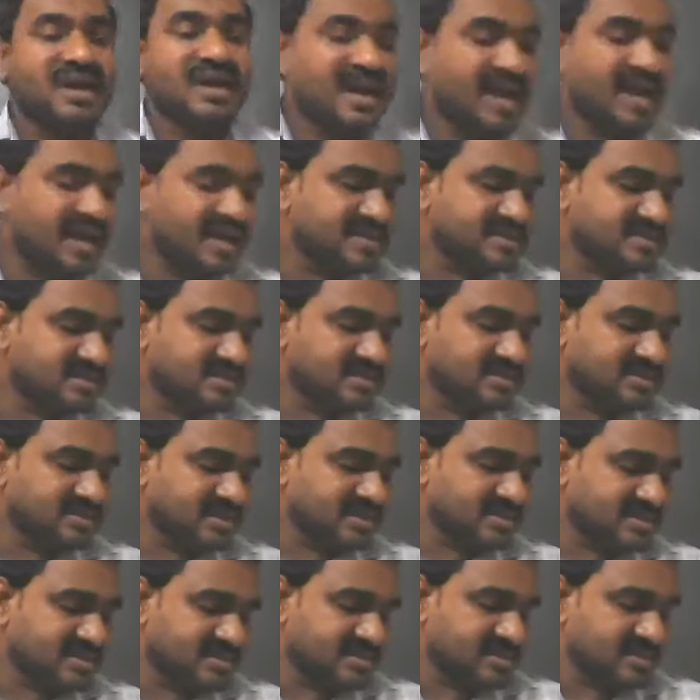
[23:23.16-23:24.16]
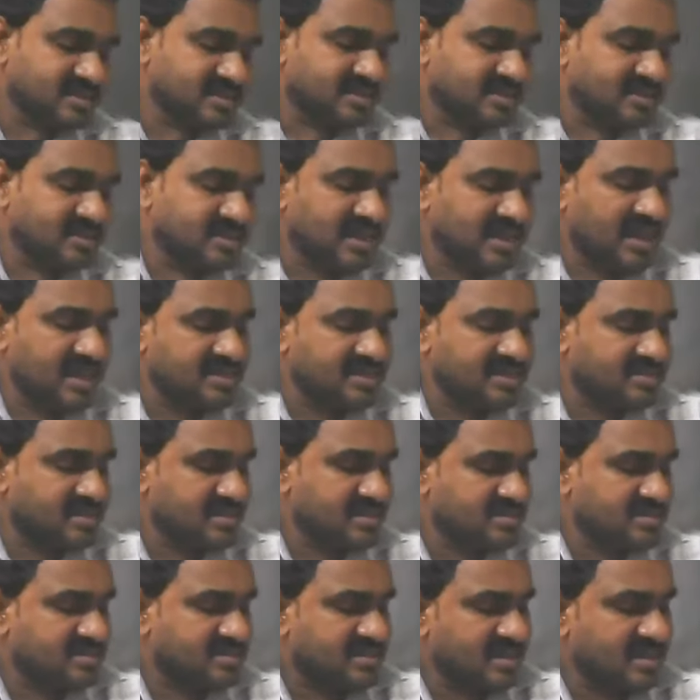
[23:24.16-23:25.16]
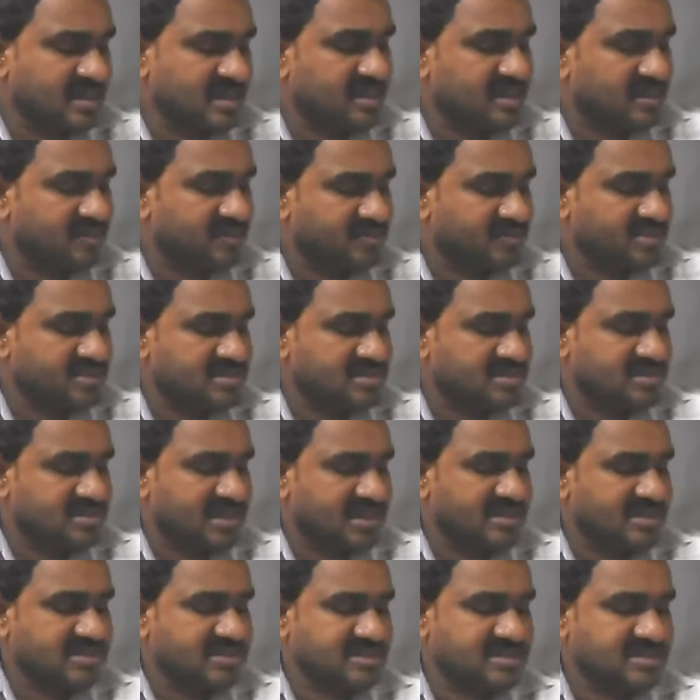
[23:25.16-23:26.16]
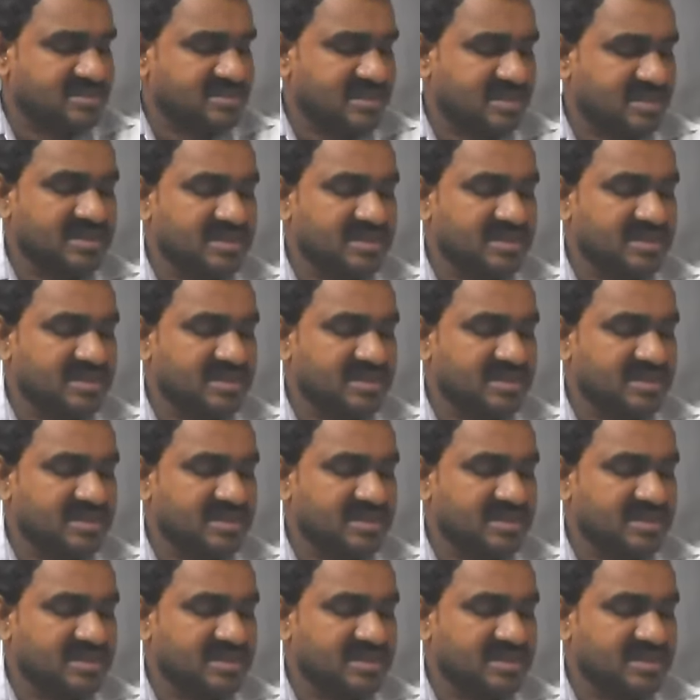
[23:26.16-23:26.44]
as the study of this science,